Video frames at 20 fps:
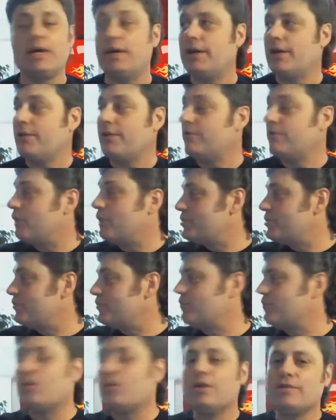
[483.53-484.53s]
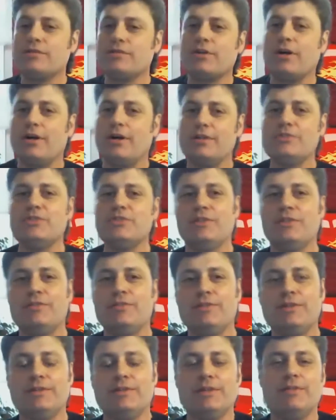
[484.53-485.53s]
I got another reservoir of cars
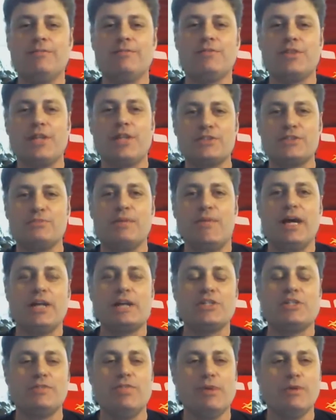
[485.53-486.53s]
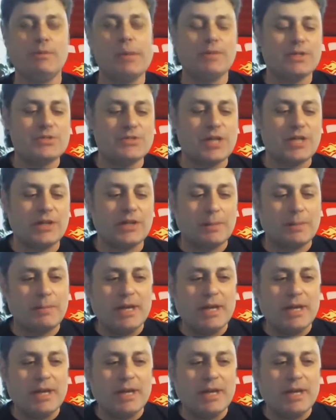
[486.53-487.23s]
here for the next batch if you want me to send